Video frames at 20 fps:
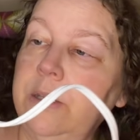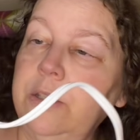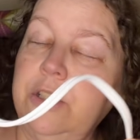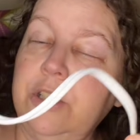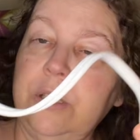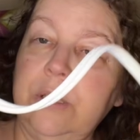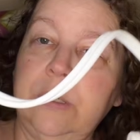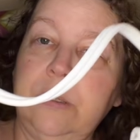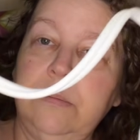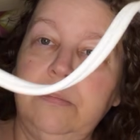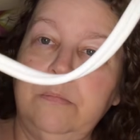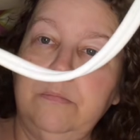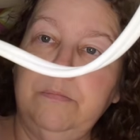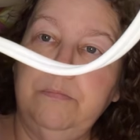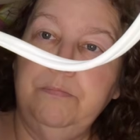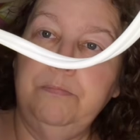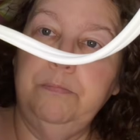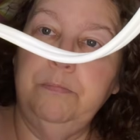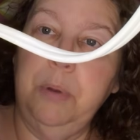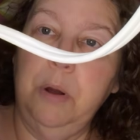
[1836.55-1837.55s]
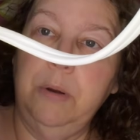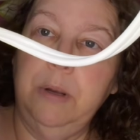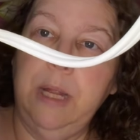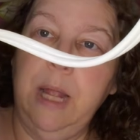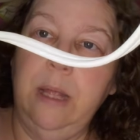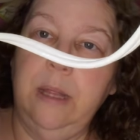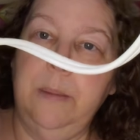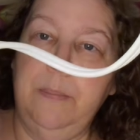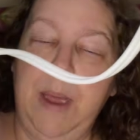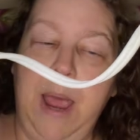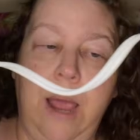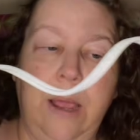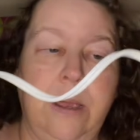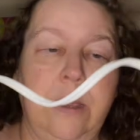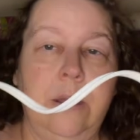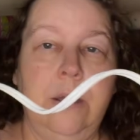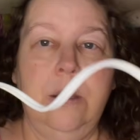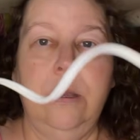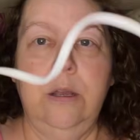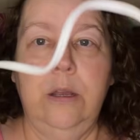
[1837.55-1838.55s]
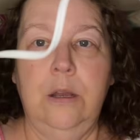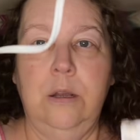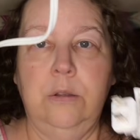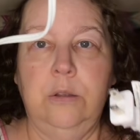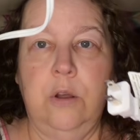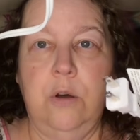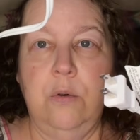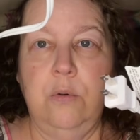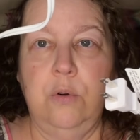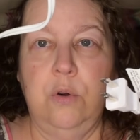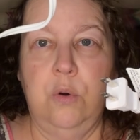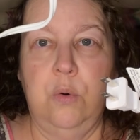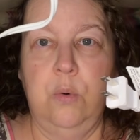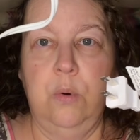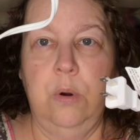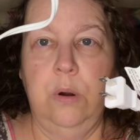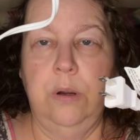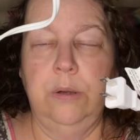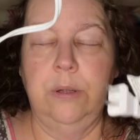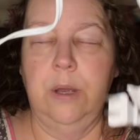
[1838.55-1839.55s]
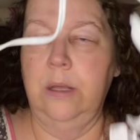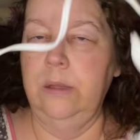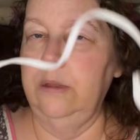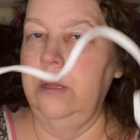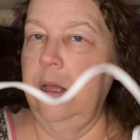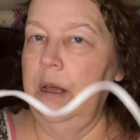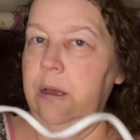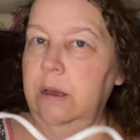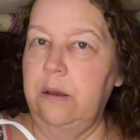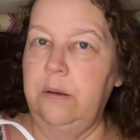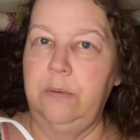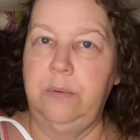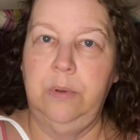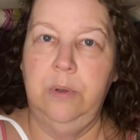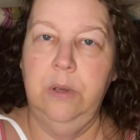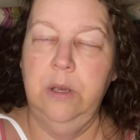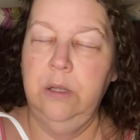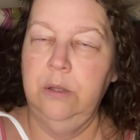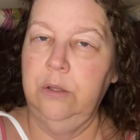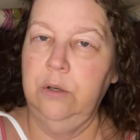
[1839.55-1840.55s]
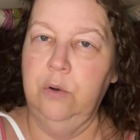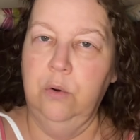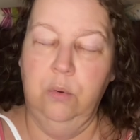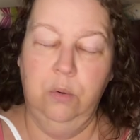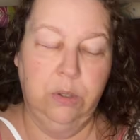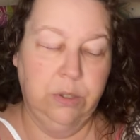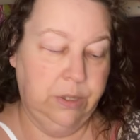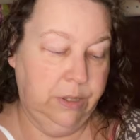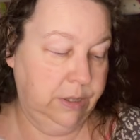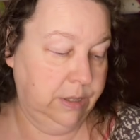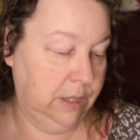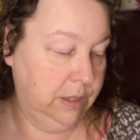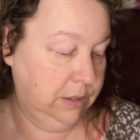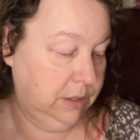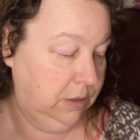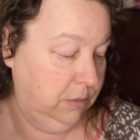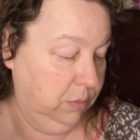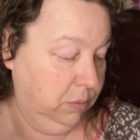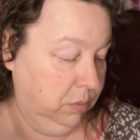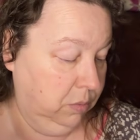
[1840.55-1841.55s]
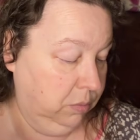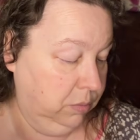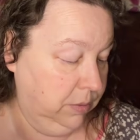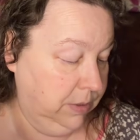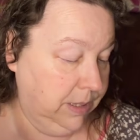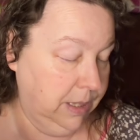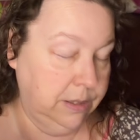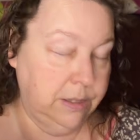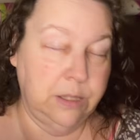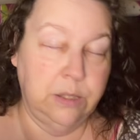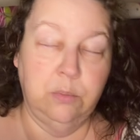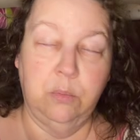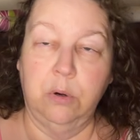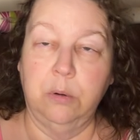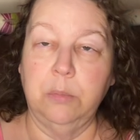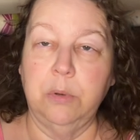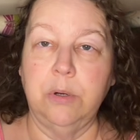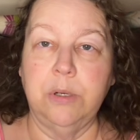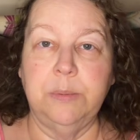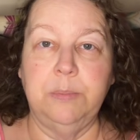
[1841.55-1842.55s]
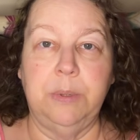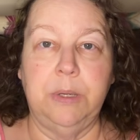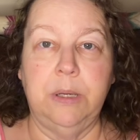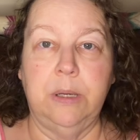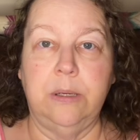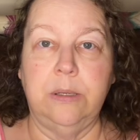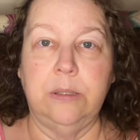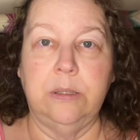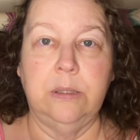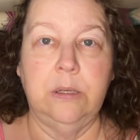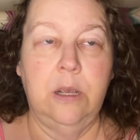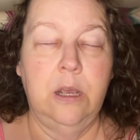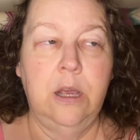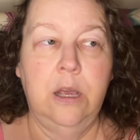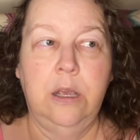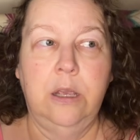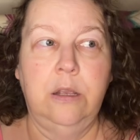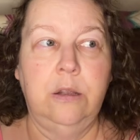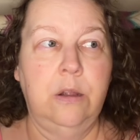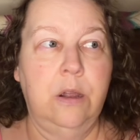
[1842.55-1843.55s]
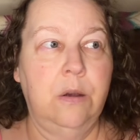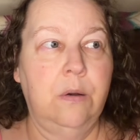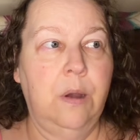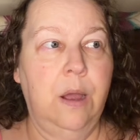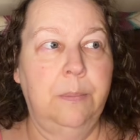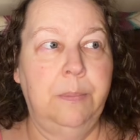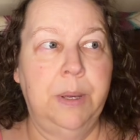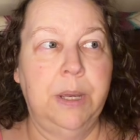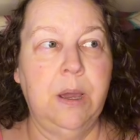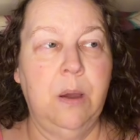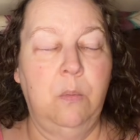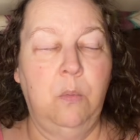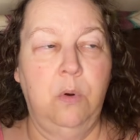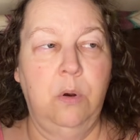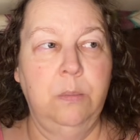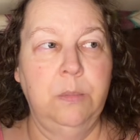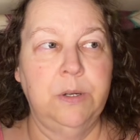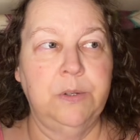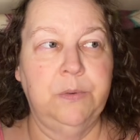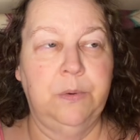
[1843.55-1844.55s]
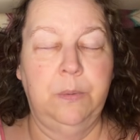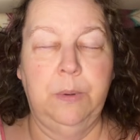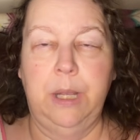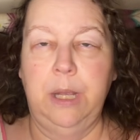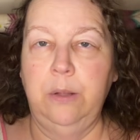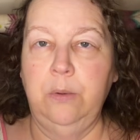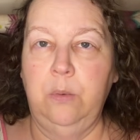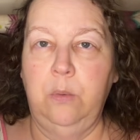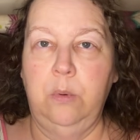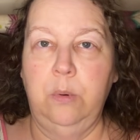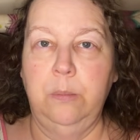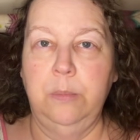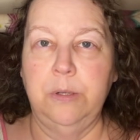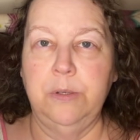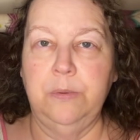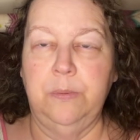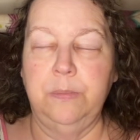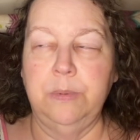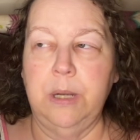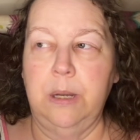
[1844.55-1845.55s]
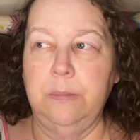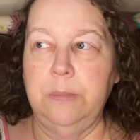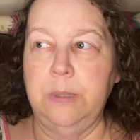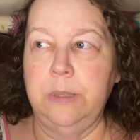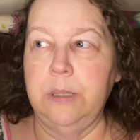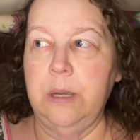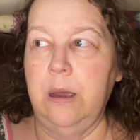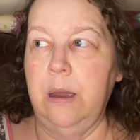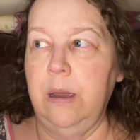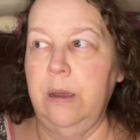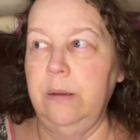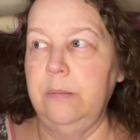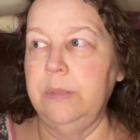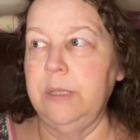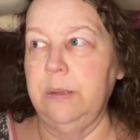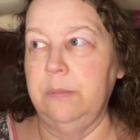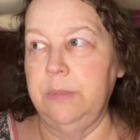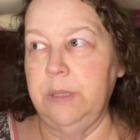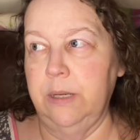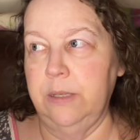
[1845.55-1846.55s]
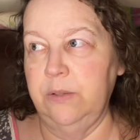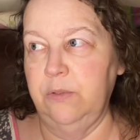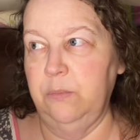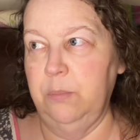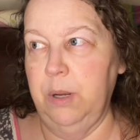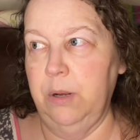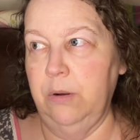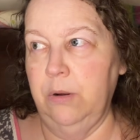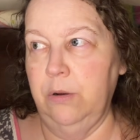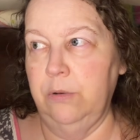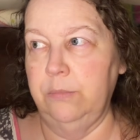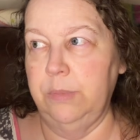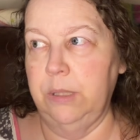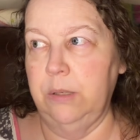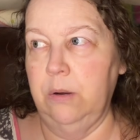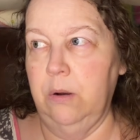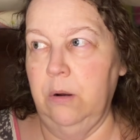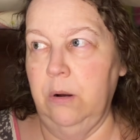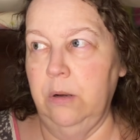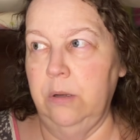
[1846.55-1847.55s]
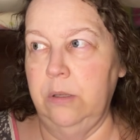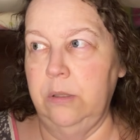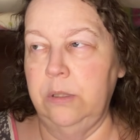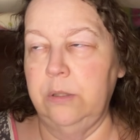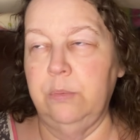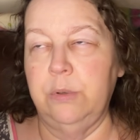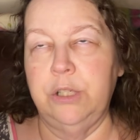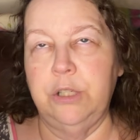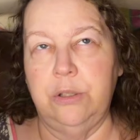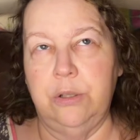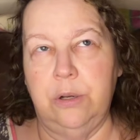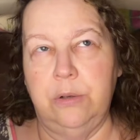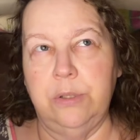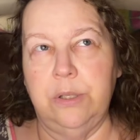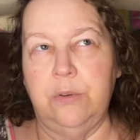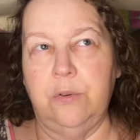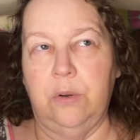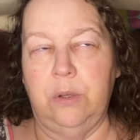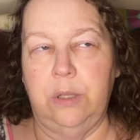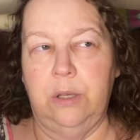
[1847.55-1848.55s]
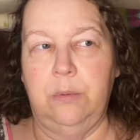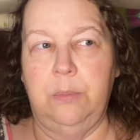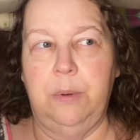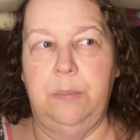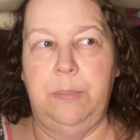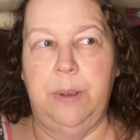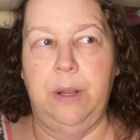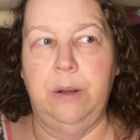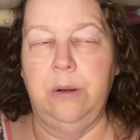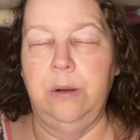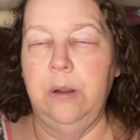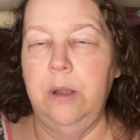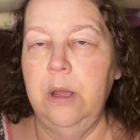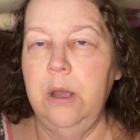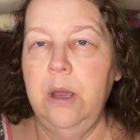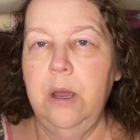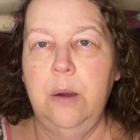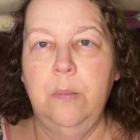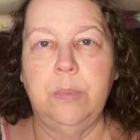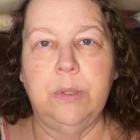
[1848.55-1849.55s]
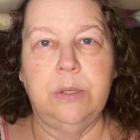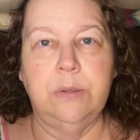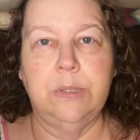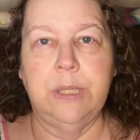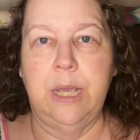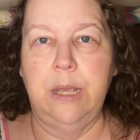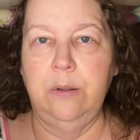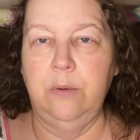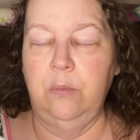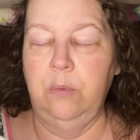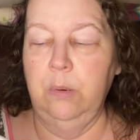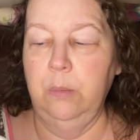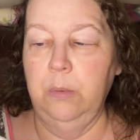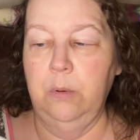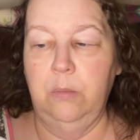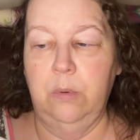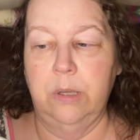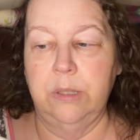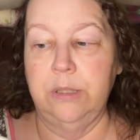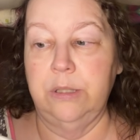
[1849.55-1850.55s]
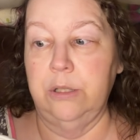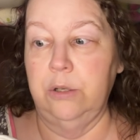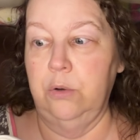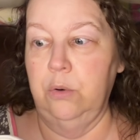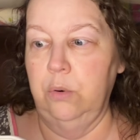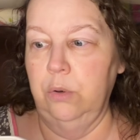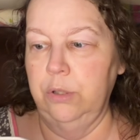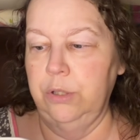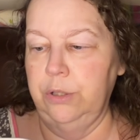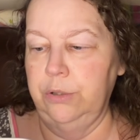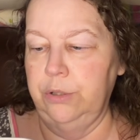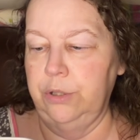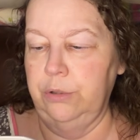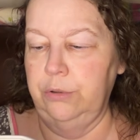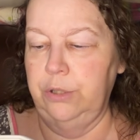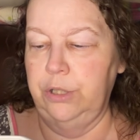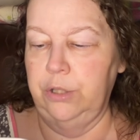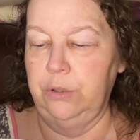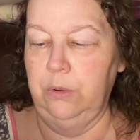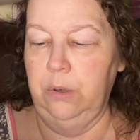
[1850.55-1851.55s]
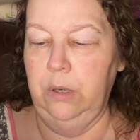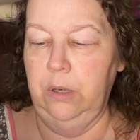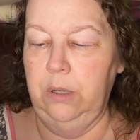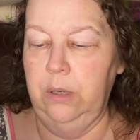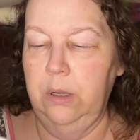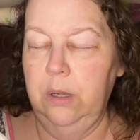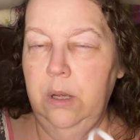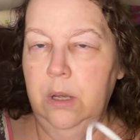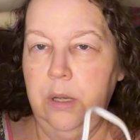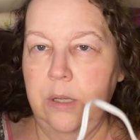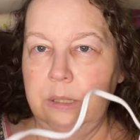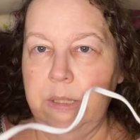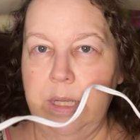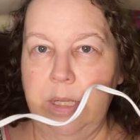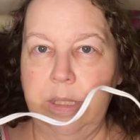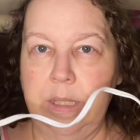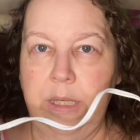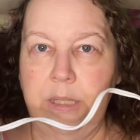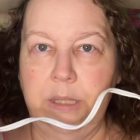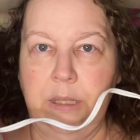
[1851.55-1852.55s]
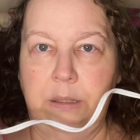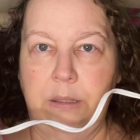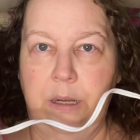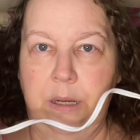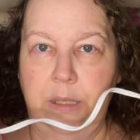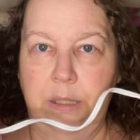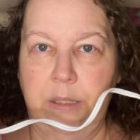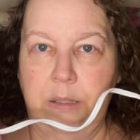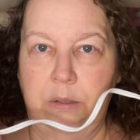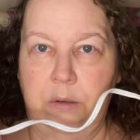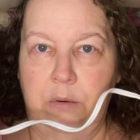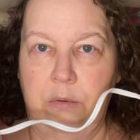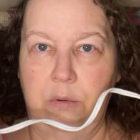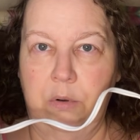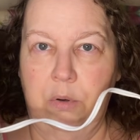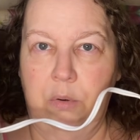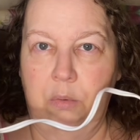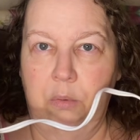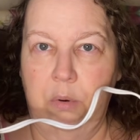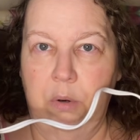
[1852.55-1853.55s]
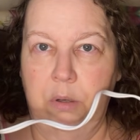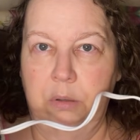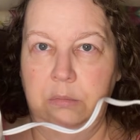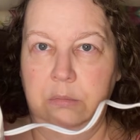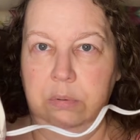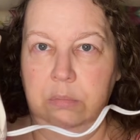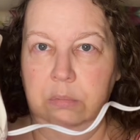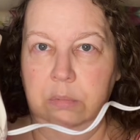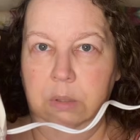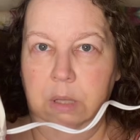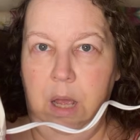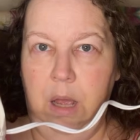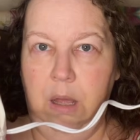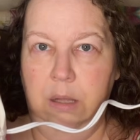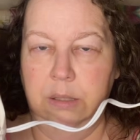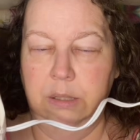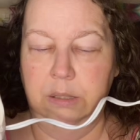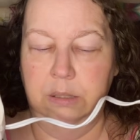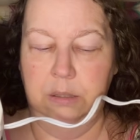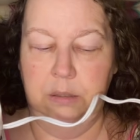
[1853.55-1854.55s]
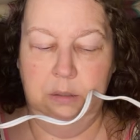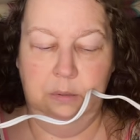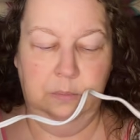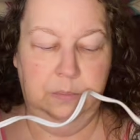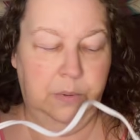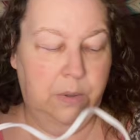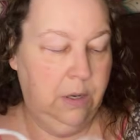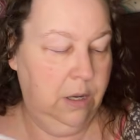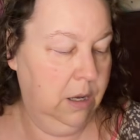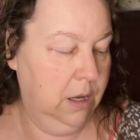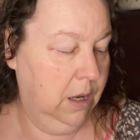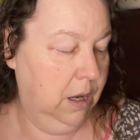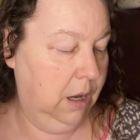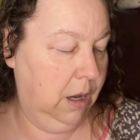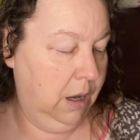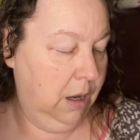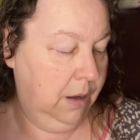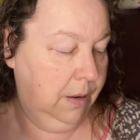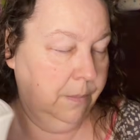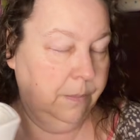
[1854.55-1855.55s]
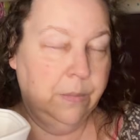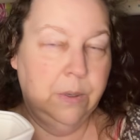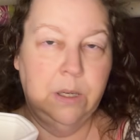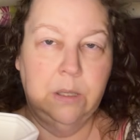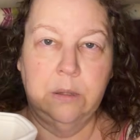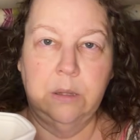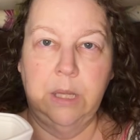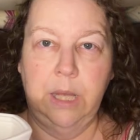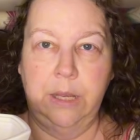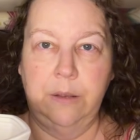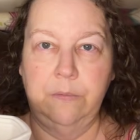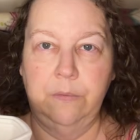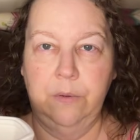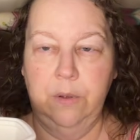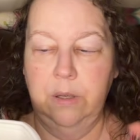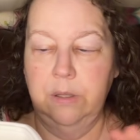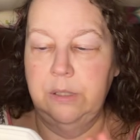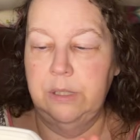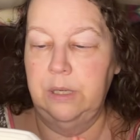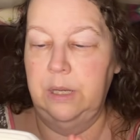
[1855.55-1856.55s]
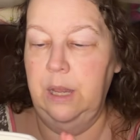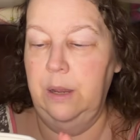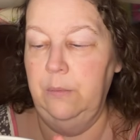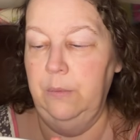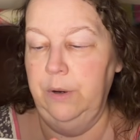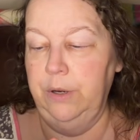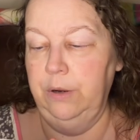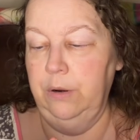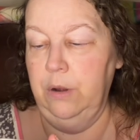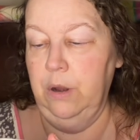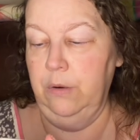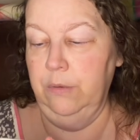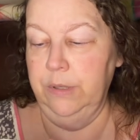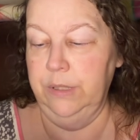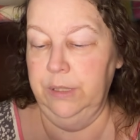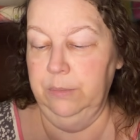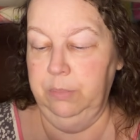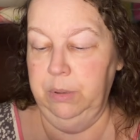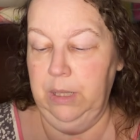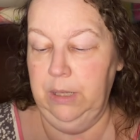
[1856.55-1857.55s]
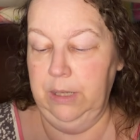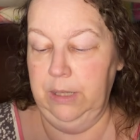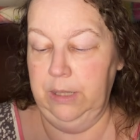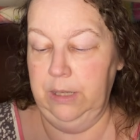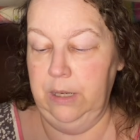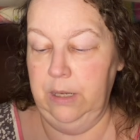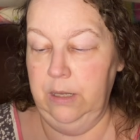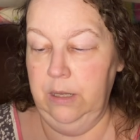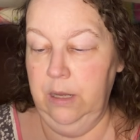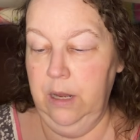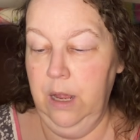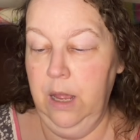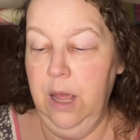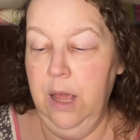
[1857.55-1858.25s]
It's just poking out of the back. Long cord. I love the cords on Scentsy's warmers because, you know, I pick up warmers from candle warmers from time to time, sometimes from Better Homes and Gardens, which those are a little bit better, but those candle warmer ones, the cords are so short. Scentsy has a nice long cord, lots of length to get where you're going to plug it in.